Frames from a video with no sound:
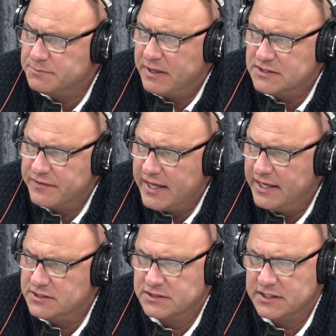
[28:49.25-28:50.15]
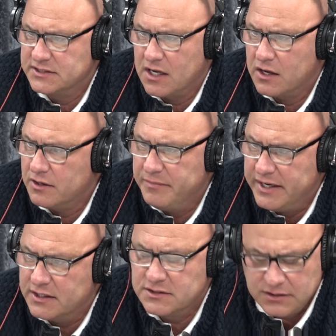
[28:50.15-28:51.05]
specifications, and it's 100
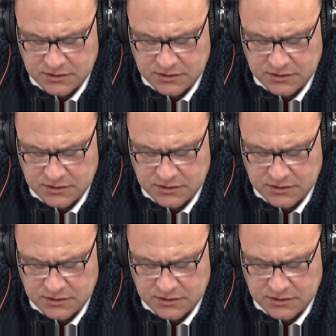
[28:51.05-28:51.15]
meters.